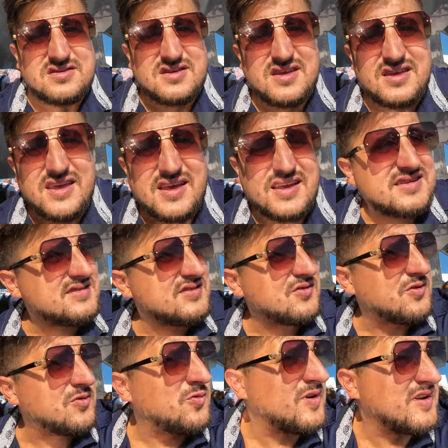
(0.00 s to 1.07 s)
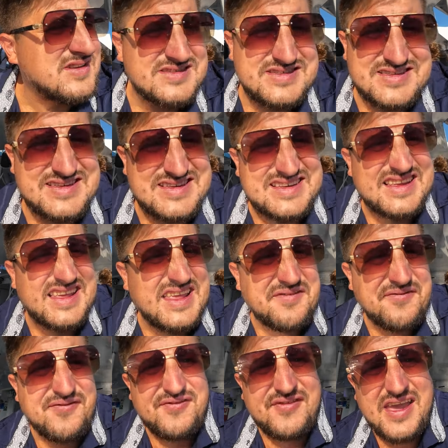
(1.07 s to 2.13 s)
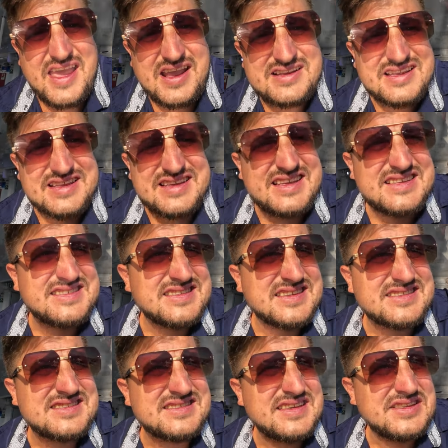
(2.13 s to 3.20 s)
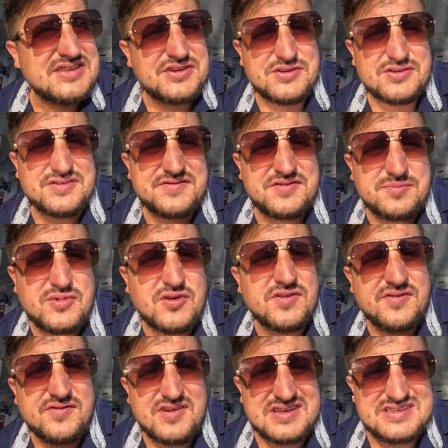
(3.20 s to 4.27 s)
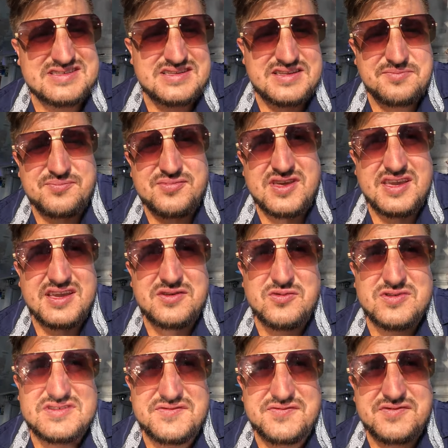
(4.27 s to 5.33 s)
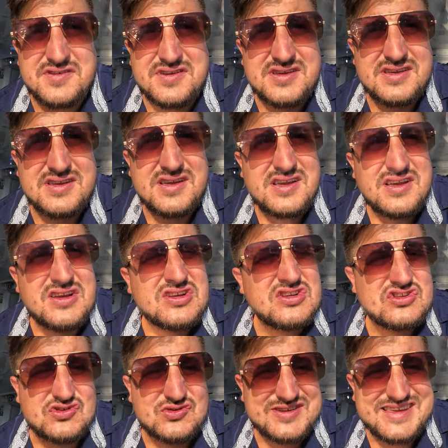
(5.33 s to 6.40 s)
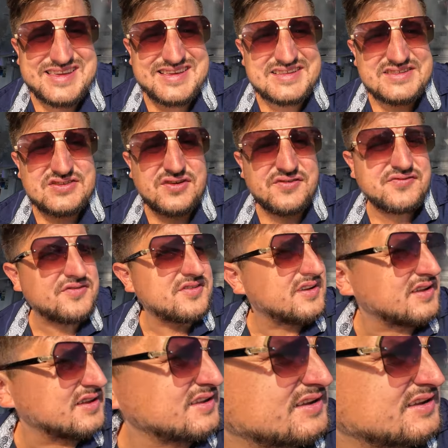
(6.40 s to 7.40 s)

Yeah, so it was, in fact, €16 for both of us. The kid was free, so kids are free on